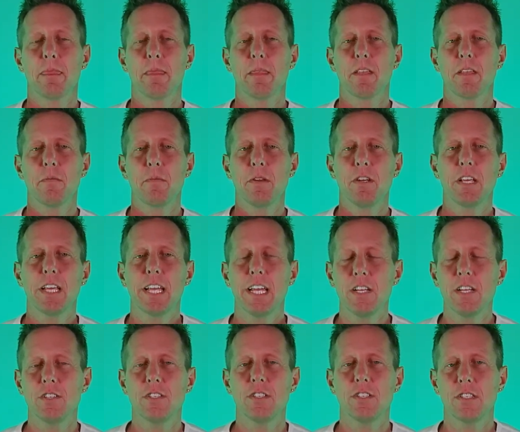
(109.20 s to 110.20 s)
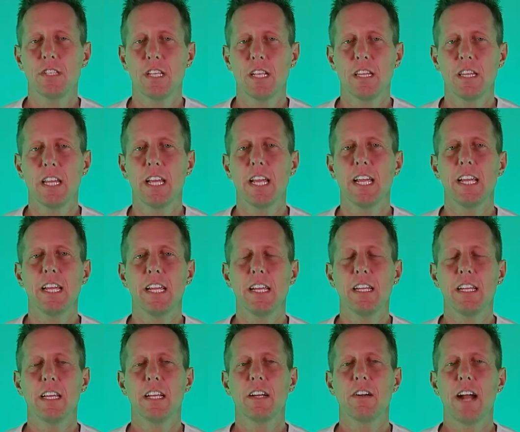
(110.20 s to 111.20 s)
communications that
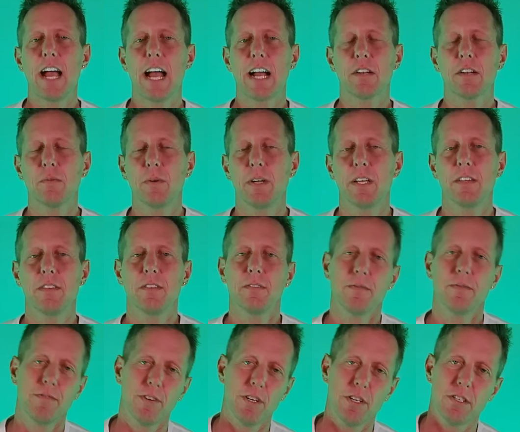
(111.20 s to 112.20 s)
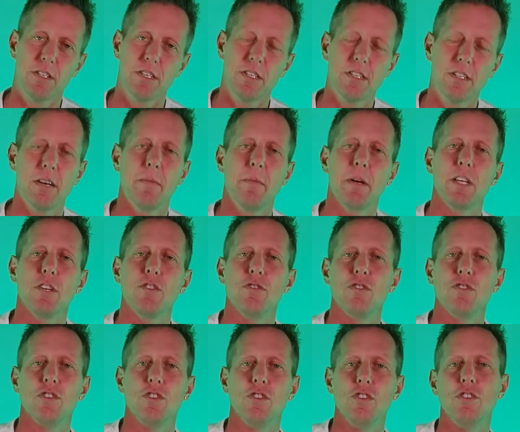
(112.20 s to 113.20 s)
they interact with versus somebody
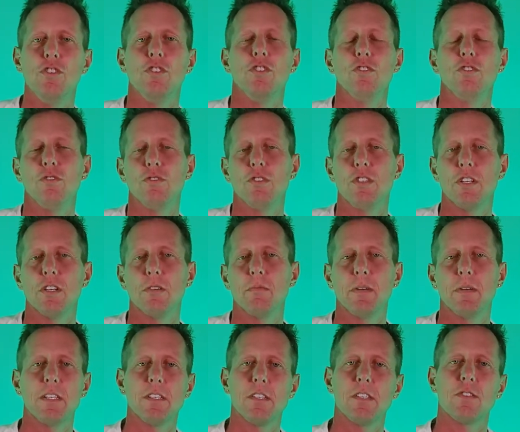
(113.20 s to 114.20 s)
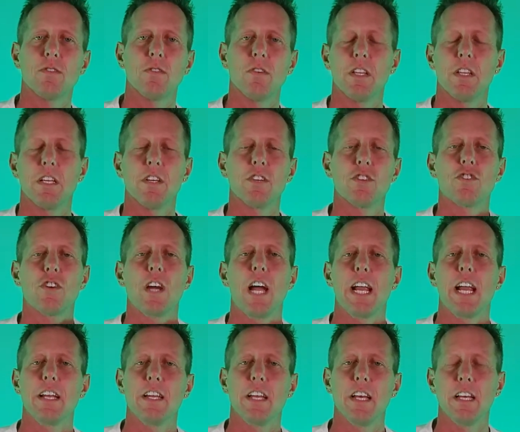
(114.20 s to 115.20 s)
who's new to your business or that you're
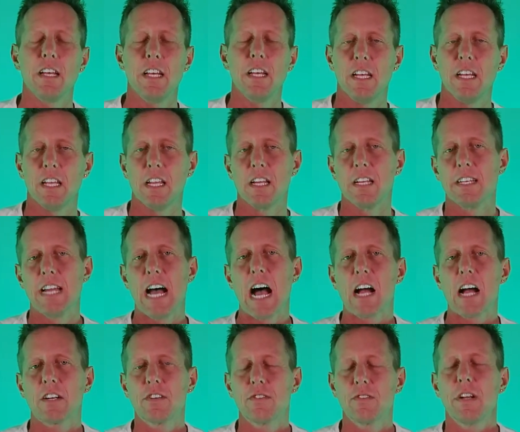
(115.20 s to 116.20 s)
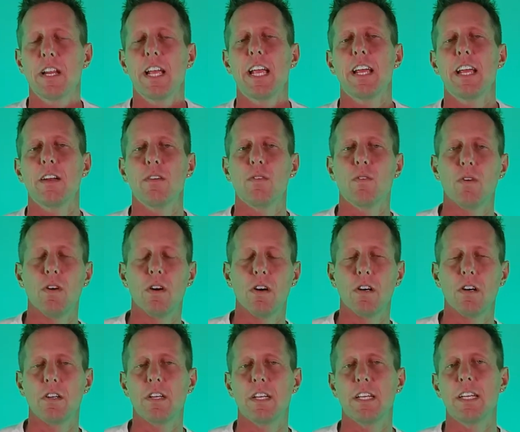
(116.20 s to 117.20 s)
trying to indoctrinate
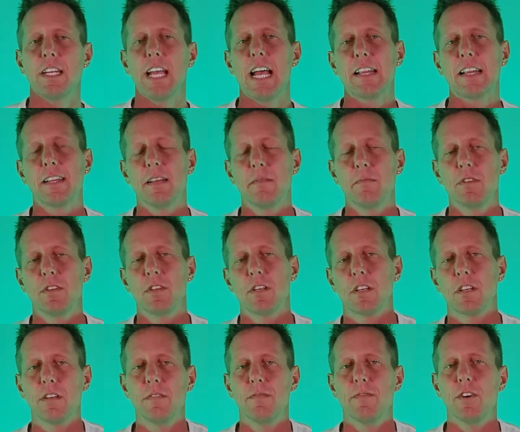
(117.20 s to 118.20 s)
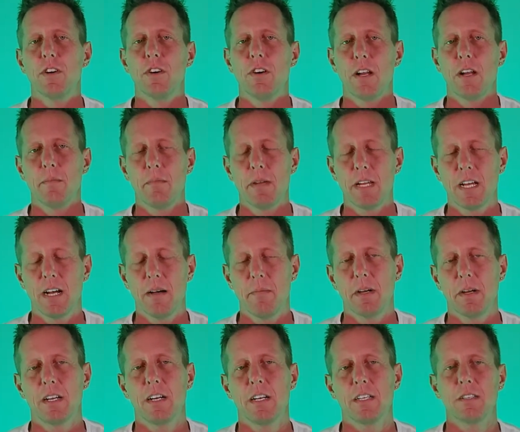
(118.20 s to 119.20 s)
or get them to convert and become
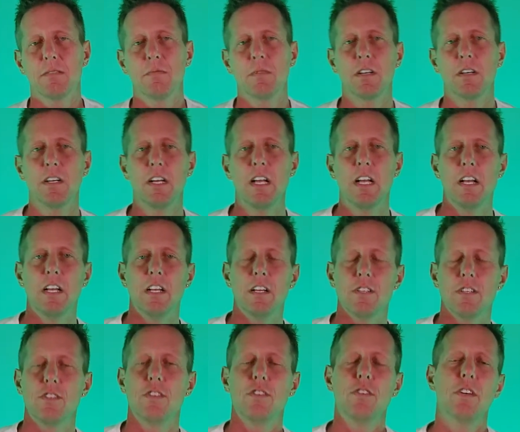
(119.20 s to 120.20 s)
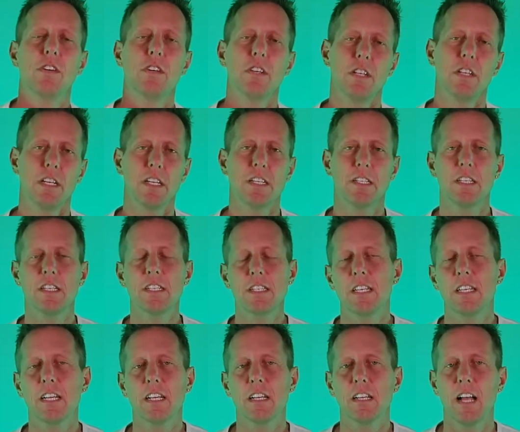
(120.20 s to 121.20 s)
a customer. So an
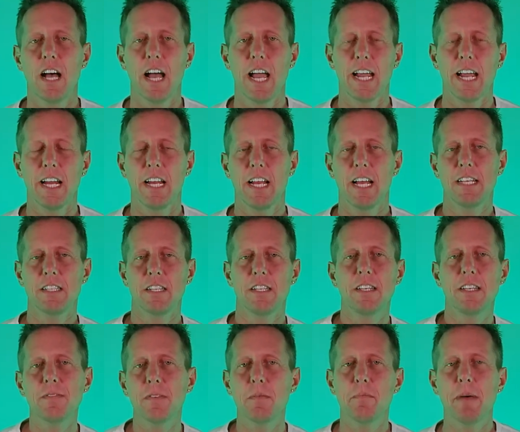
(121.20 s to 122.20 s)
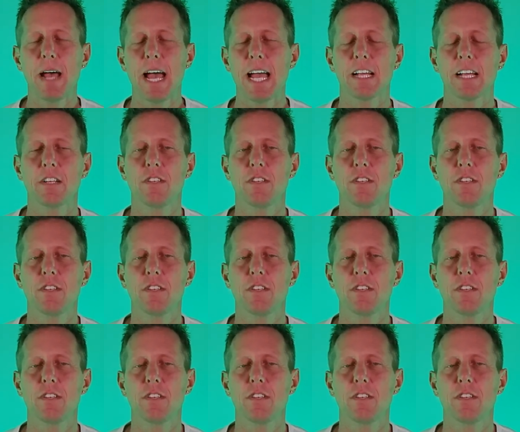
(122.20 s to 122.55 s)
existing client has a different bag of